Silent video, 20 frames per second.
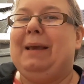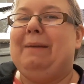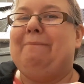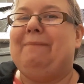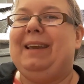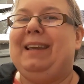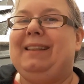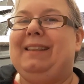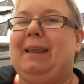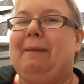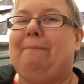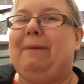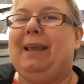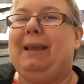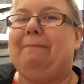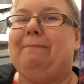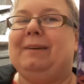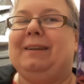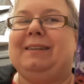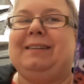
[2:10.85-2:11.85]
painty
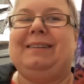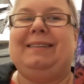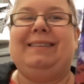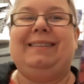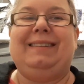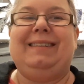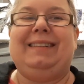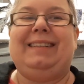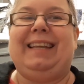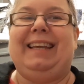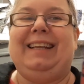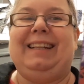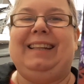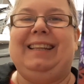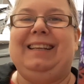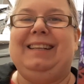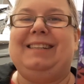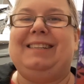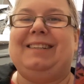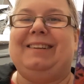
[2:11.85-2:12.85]
paper
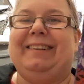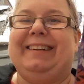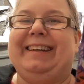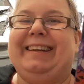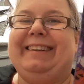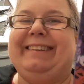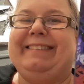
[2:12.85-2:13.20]
techniques on it.